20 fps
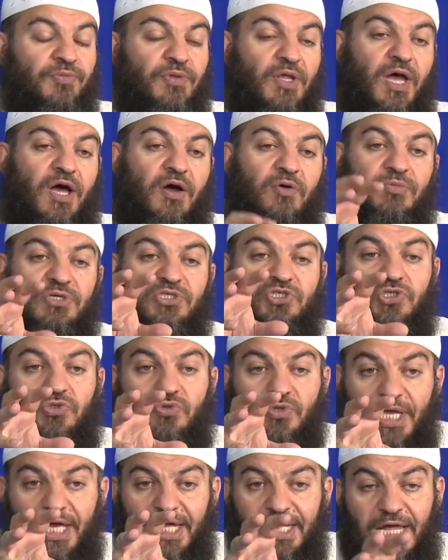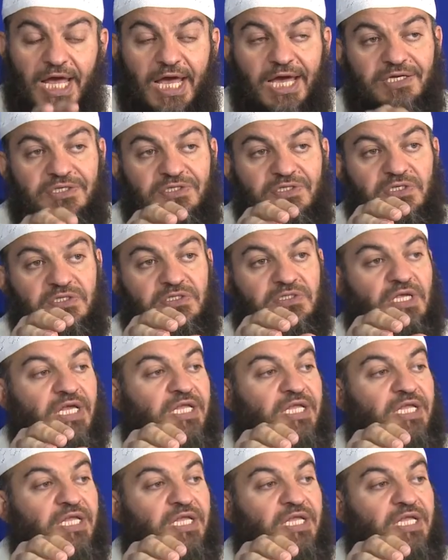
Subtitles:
how much you can access